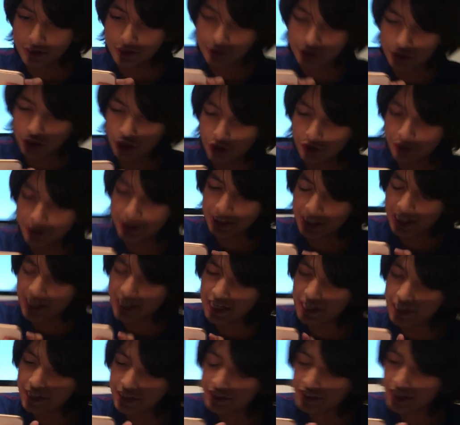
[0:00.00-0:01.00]
So the
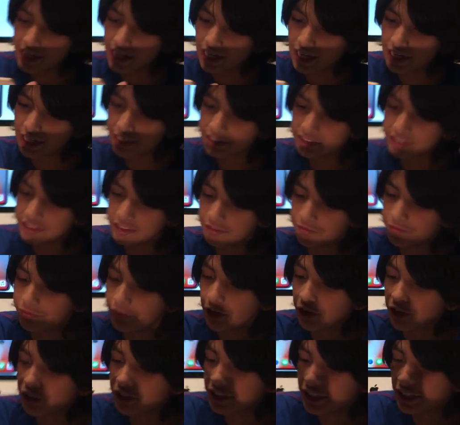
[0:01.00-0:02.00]
8 has a
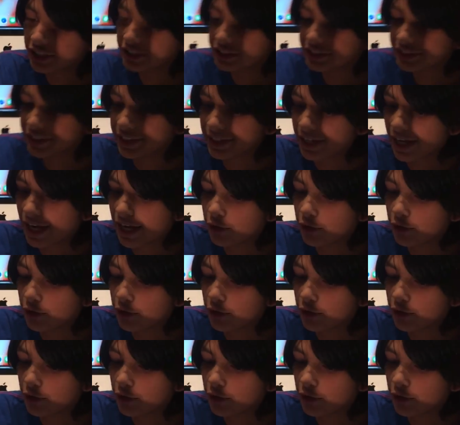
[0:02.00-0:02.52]
very nice thing.